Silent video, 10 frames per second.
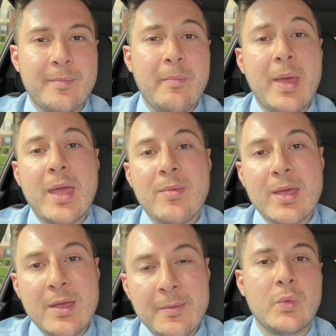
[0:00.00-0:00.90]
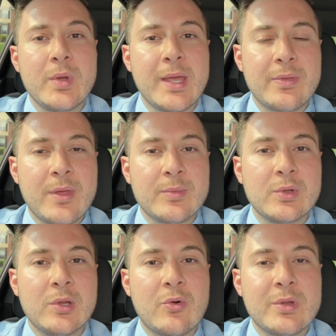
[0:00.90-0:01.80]
maybe we get them
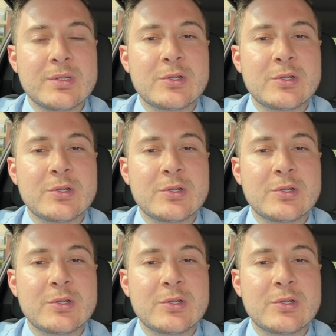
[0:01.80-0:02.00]
to lower this year